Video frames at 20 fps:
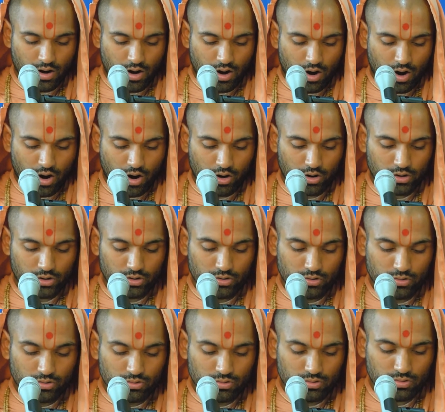Are
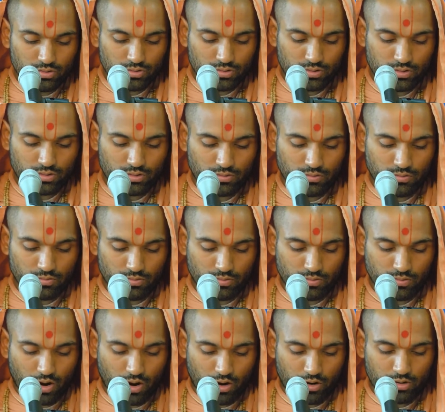you
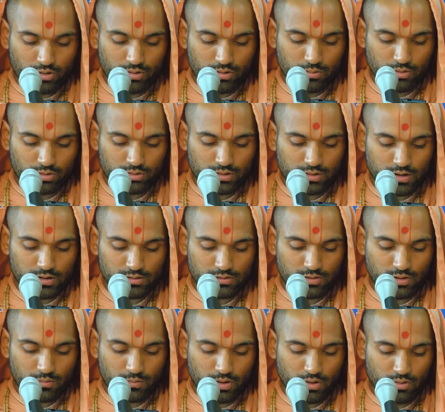are you the muktan
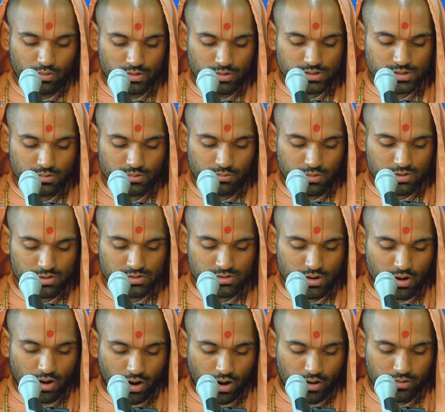Swami who is the most
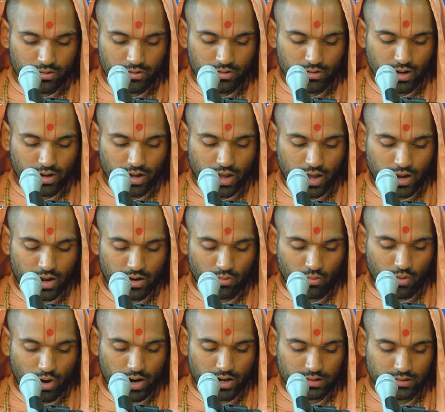honored and
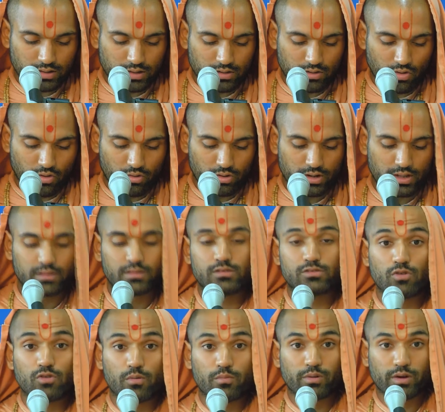widely known in the
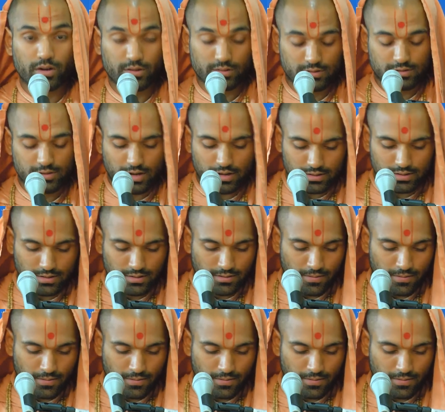Swaminarayan sect?